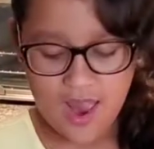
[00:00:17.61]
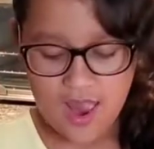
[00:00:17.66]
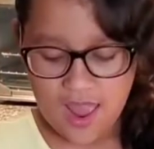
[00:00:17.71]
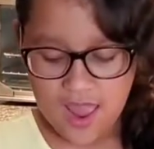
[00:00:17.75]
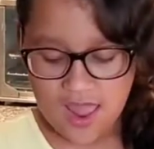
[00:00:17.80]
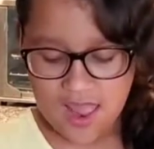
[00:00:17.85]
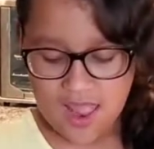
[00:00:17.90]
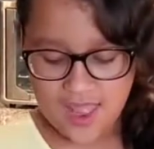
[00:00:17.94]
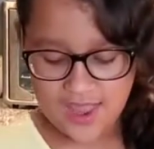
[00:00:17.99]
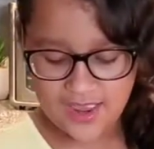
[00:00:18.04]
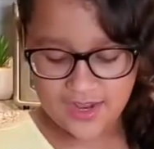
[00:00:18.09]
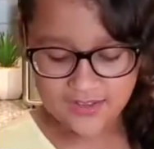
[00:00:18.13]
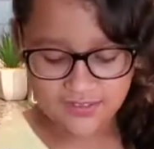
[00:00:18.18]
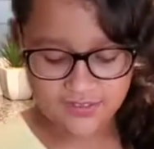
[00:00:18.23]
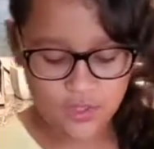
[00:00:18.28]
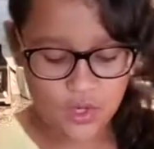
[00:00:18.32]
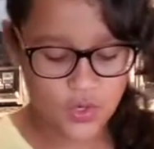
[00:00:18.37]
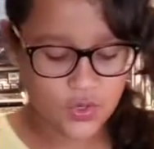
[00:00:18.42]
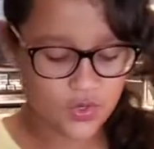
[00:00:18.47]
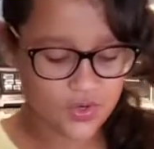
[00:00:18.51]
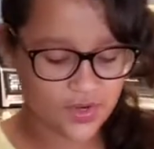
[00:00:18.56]
And
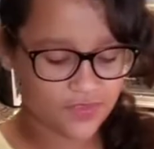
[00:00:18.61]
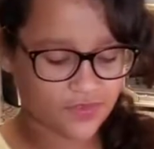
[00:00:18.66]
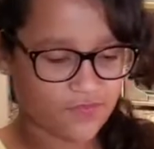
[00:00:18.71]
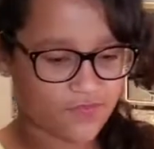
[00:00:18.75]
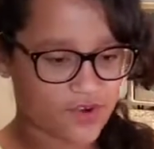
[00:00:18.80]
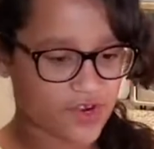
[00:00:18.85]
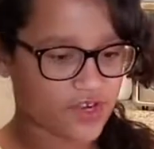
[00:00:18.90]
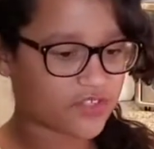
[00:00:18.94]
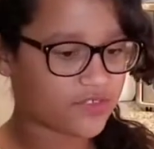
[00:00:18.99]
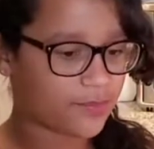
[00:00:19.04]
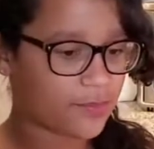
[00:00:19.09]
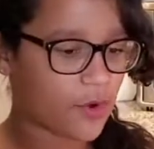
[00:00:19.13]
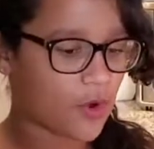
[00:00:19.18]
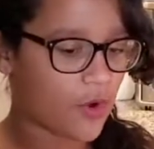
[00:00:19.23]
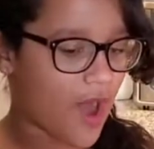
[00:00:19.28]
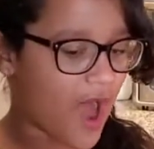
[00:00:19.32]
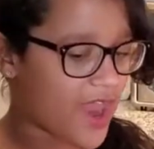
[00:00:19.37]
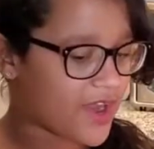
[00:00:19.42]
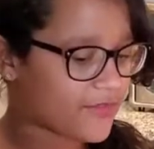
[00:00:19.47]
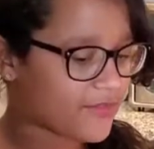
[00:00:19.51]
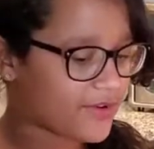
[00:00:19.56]
so in the first bowl,
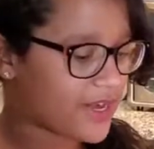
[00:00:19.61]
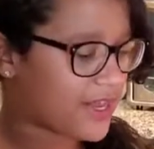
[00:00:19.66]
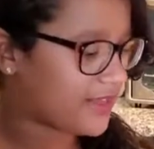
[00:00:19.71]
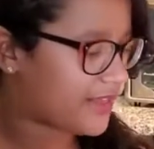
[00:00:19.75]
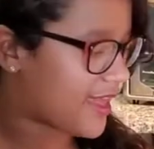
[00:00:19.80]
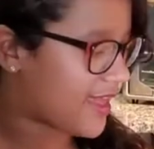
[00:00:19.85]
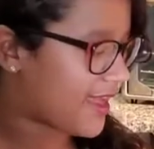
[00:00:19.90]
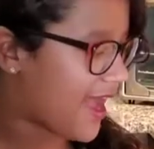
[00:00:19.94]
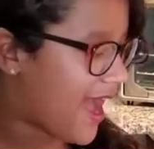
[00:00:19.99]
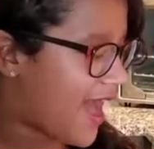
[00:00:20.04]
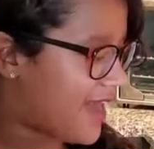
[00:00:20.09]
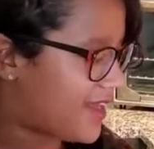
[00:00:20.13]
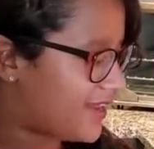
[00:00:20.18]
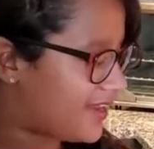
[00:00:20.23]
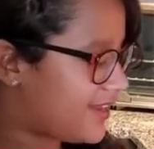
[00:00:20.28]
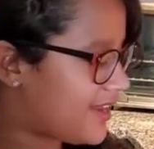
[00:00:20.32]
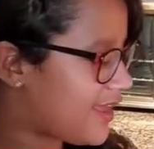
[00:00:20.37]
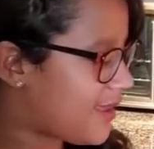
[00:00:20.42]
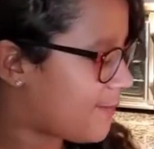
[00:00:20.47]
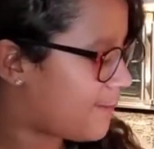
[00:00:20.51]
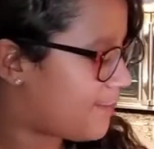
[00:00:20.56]
I already added
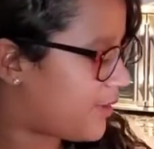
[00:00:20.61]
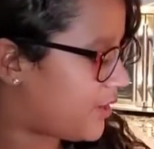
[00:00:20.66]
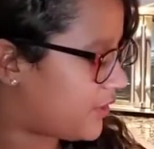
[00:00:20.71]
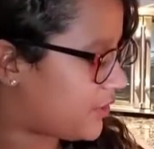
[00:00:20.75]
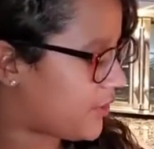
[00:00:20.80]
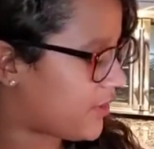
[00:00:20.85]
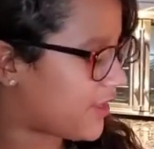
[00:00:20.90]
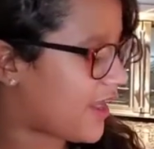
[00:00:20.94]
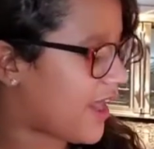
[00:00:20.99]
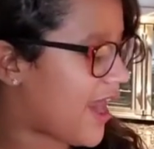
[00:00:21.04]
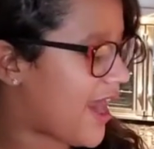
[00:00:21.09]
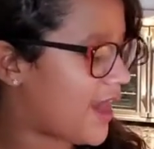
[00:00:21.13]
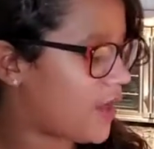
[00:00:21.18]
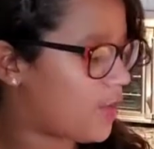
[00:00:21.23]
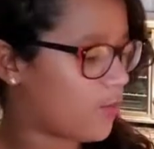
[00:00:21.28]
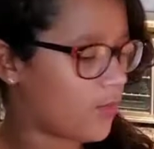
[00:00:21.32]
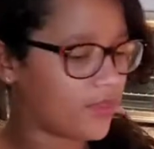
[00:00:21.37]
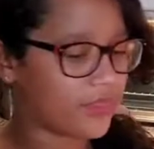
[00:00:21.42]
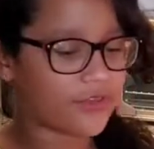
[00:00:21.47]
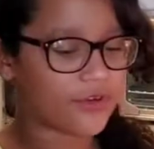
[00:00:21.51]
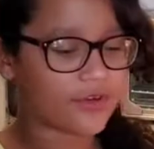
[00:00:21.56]
it, but you're going to add
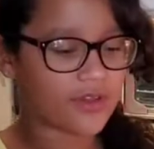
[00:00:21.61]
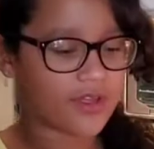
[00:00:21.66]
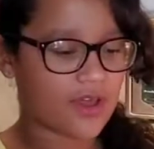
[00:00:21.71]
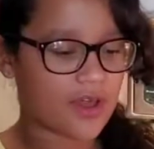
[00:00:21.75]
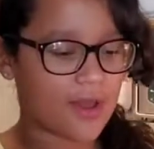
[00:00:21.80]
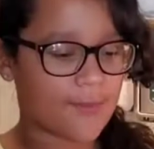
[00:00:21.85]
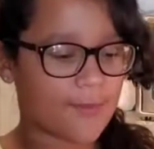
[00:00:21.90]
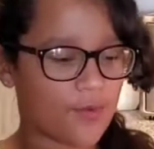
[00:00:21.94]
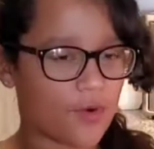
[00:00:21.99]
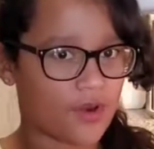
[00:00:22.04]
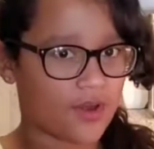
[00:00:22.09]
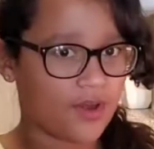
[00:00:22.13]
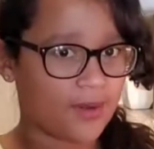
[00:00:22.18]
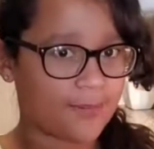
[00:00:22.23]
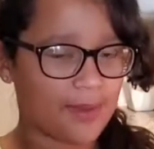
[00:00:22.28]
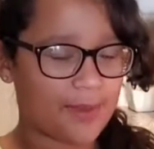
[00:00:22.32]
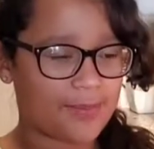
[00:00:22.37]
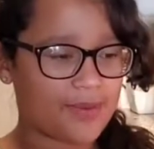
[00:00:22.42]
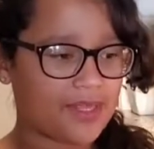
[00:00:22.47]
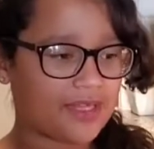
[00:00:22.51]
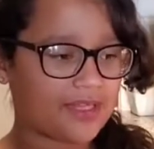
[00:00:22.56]
1/3 cup or
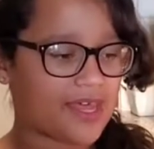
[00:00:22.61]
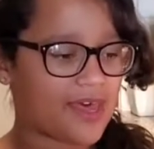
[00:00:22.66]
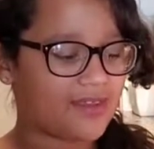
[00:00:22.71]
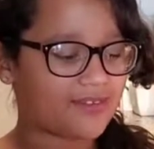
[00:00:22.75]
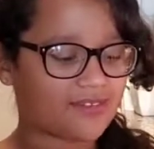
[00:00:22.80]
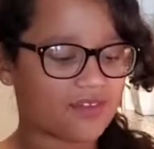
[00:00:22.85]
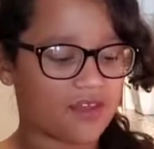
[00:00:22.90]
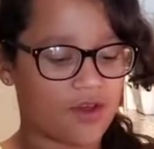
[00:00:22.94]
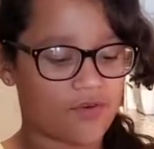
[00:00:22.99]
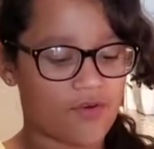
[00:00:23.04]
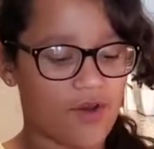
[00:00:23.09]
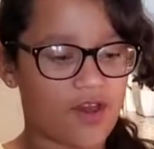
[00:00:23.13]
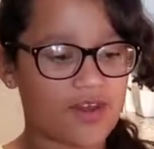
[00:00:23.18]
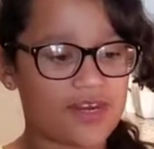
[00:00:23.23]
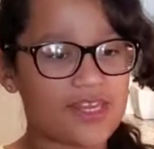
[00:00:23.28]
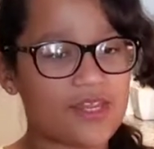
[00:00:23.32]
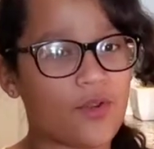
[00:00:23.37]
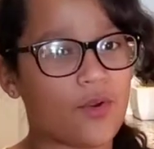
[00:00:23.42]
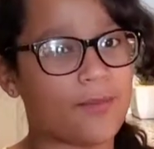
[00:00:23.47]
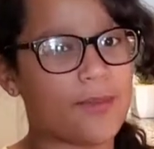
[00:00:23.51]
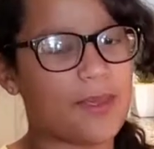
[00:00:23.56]
maybe less of
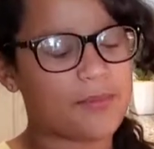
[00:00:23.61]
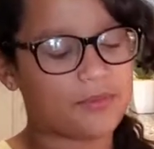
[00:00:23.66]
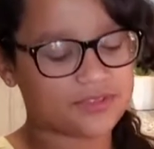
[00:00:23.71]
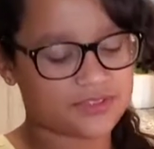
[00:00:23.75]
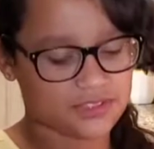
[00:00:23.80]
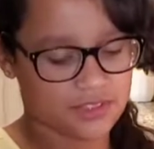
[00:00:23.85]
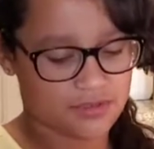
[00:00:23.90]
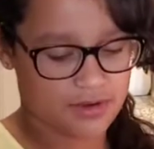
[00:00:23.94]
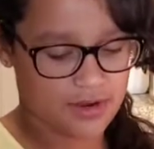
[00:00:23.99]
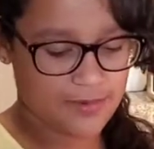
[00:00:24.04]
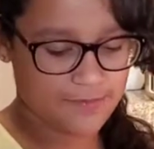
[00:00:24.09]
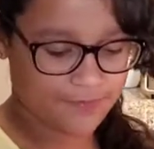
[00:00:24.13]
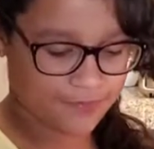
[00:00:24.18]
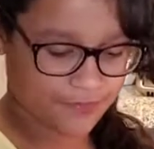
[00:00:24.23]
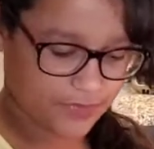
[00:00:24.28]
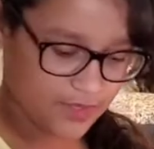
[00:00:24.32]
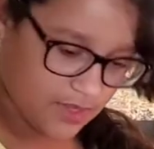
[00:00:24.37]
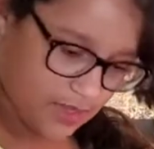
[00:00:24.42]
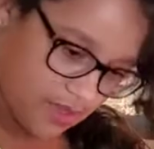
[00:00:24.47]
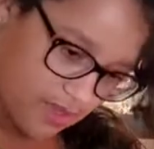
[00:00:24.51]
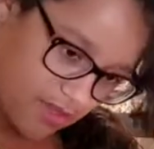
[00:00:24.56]
honey or maple syrup.
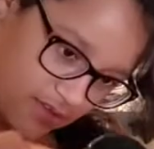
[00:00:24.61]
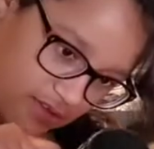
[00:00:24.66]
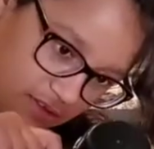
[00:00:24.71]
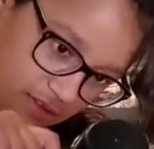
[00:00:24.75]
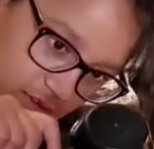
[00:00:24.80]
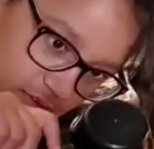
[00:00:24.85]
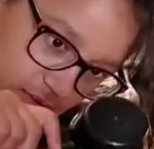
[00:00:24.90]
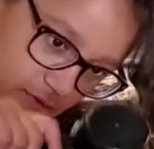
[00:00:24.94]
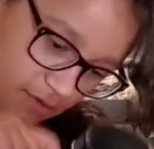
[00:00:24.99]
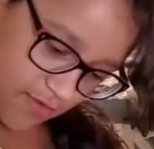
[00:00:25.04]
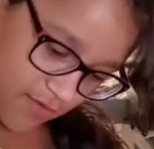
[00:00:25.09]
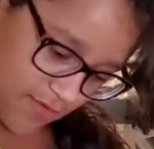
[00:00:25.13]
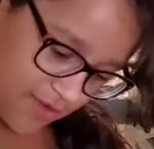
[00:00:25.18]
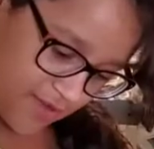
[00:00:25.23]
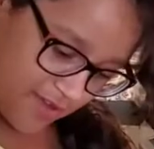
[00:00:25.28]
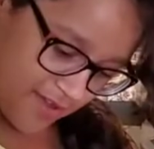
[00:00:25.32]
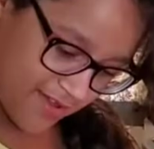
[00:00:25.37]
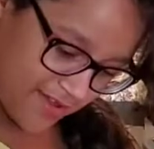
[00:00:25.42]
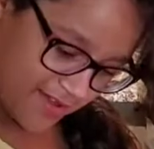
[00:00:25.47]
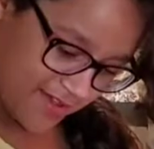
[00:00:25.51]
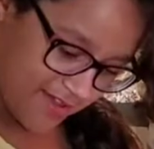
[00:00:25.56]
So
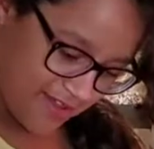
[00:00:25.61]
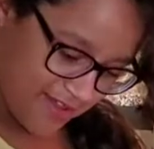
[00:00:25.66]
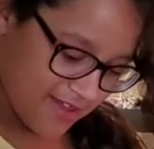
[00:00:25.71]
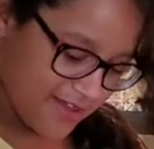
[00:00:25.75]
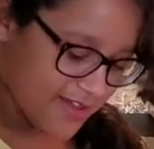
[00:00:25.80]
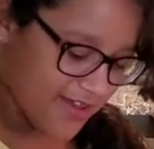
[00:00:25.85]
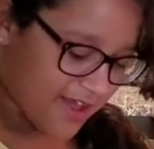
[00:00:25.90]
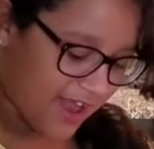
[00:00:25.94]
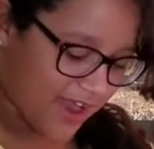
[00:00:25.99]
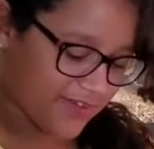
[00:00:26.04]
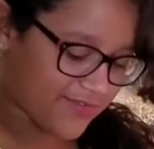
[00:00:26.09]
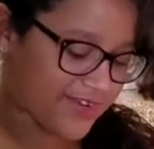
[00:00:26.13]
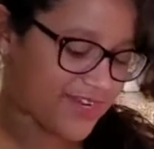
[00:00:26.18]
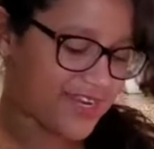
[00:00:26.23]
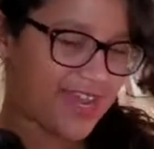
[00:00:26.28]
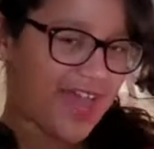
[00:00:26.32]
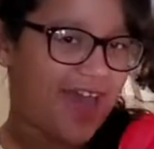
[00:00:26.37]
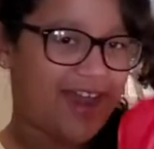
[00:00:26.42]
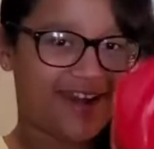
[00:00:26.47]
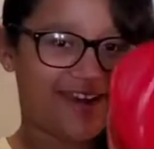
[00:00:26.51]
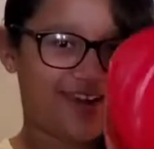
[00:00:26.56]
I already
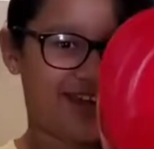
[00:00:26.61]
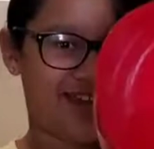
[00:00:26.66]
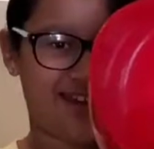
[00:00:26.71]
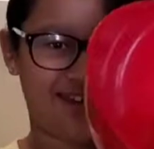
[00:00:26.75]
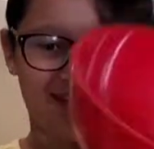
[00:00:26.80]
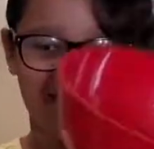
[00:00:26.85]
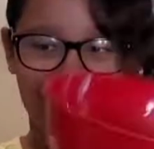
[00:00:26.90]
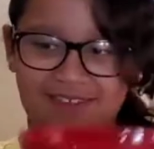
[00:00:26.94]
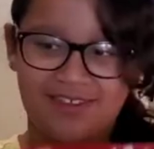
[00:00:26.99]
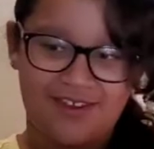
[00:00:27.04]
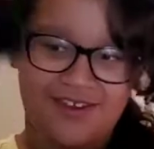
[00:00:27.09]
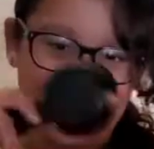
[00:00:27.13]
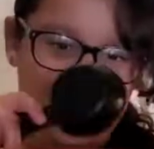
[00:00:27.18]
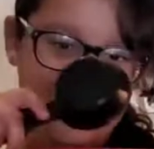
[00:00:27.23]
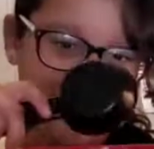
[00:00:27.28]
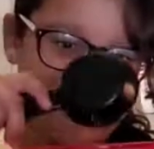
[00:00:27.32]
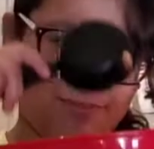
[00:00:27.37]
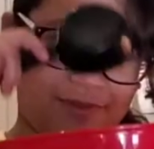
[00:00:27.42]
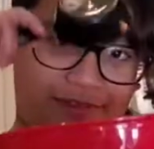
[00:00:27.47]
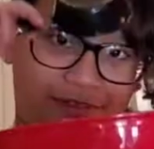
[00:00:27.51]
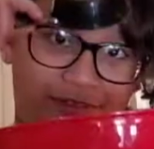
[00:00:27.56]
added it in there,
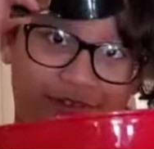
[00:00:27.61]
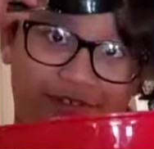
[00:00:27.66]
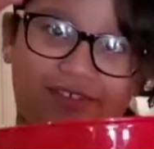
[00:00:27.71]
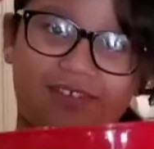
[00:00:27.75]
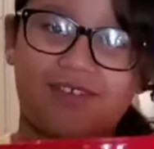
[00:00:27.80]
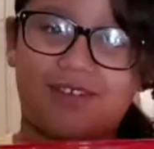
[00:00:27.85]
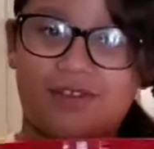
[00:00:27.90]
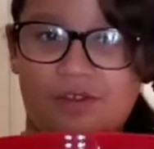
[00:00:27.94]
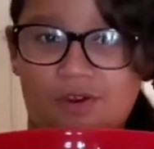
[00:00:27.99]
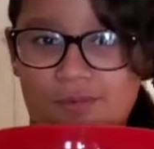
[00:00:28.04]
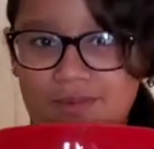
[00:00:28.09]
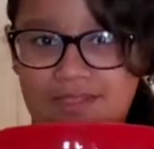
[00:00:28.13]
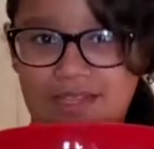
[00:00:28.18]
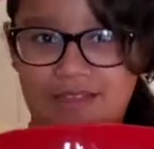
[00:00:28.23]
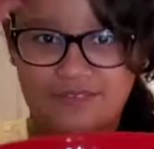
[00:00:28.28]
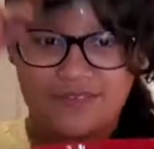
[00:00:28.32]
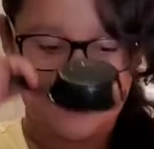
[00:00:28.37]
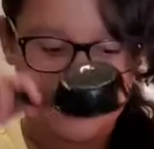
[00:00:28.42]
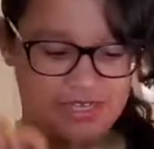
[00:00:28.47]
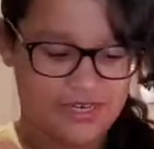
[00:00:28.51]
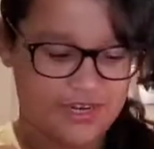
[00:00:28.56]
but there's just a little bit
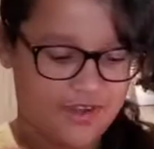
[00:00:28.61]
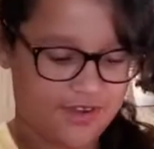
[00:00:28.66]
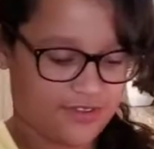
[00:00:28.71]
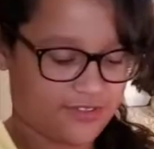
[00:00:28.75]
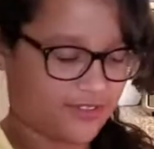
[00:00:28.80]
left in here.